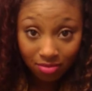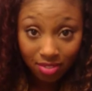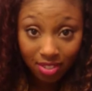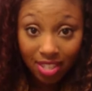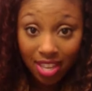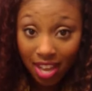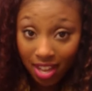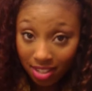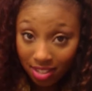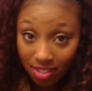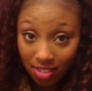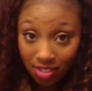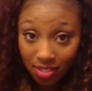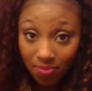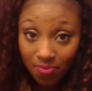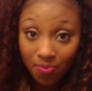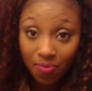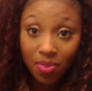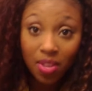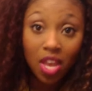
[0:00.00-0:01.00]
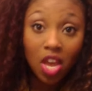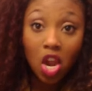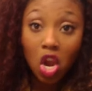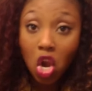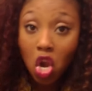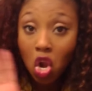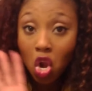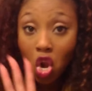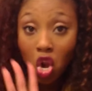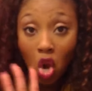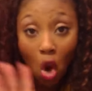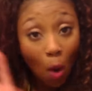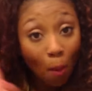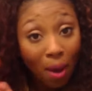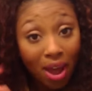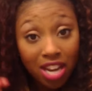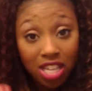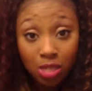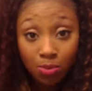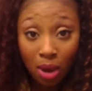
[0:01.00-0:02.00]
Yes.
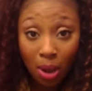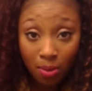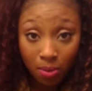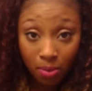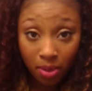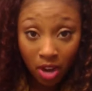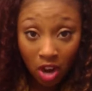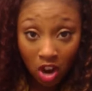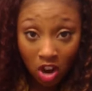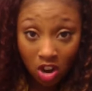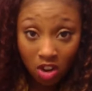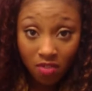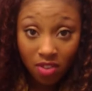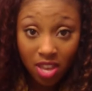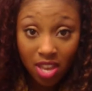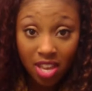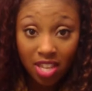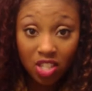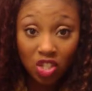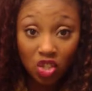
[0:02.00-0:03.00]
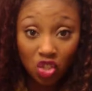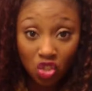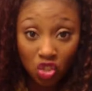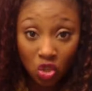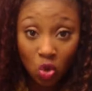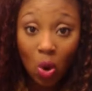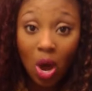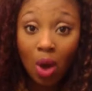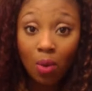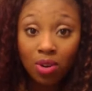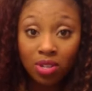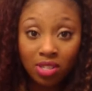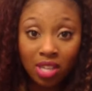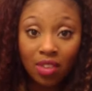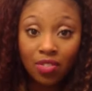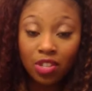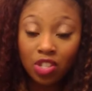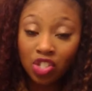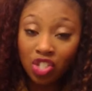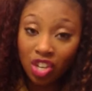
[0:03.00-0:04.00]
Nobody's probably heard of it. It's 2 hours
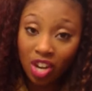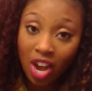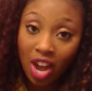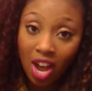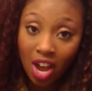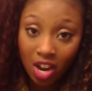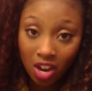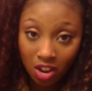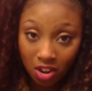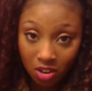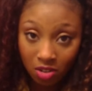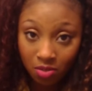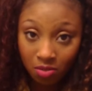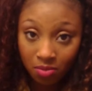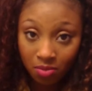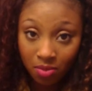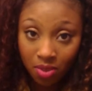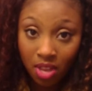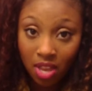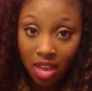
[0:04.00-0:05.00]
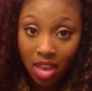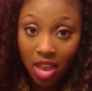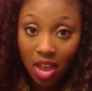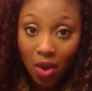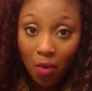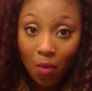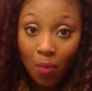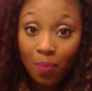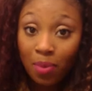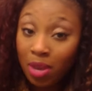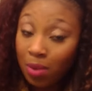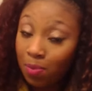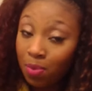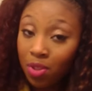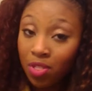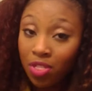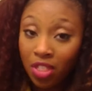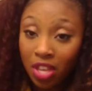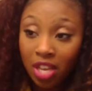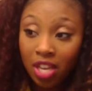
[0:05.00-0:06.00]
south of Chicago. When
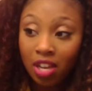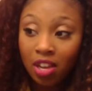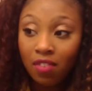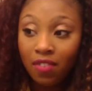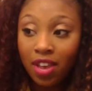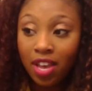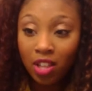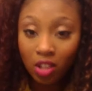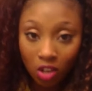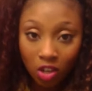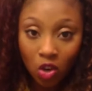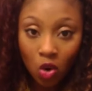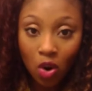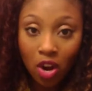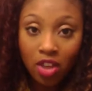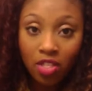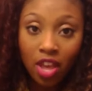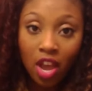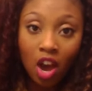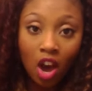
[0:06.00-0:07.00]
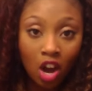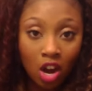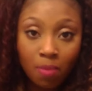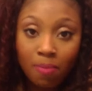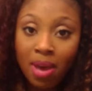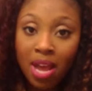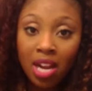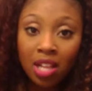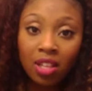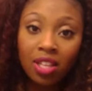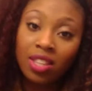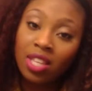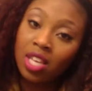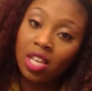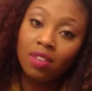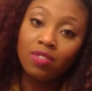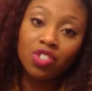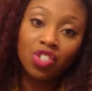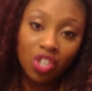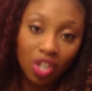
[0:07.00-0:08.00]
people think of Illinois, they automatically think
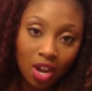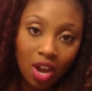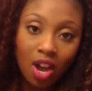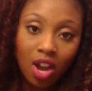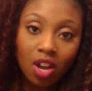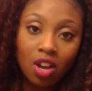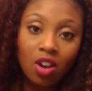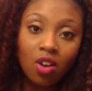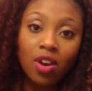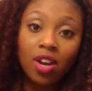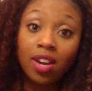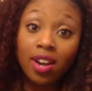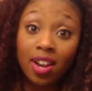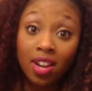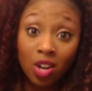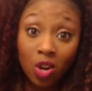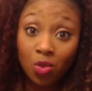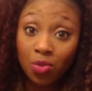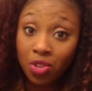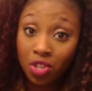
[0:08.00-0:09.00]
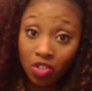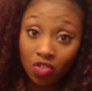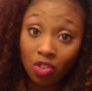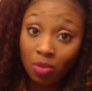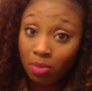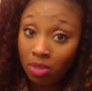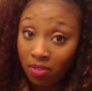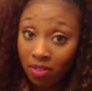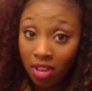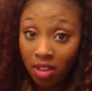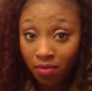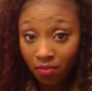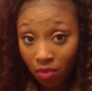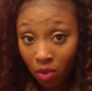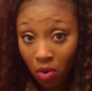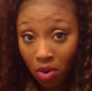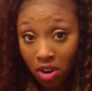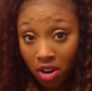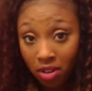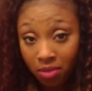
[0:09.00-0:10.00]
of Chicago. And I know this from living in
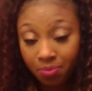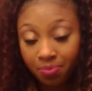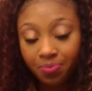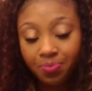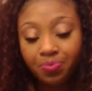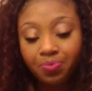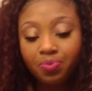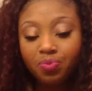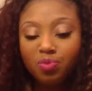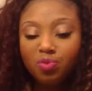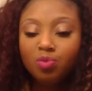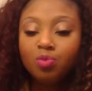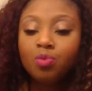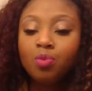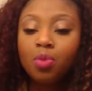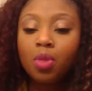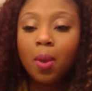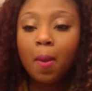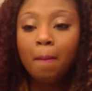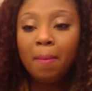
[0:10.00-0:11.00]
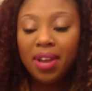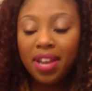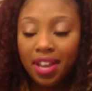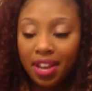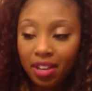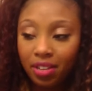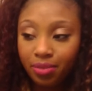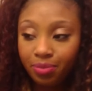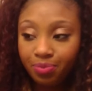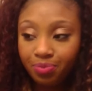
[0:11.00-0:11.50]
Florida. But yeah.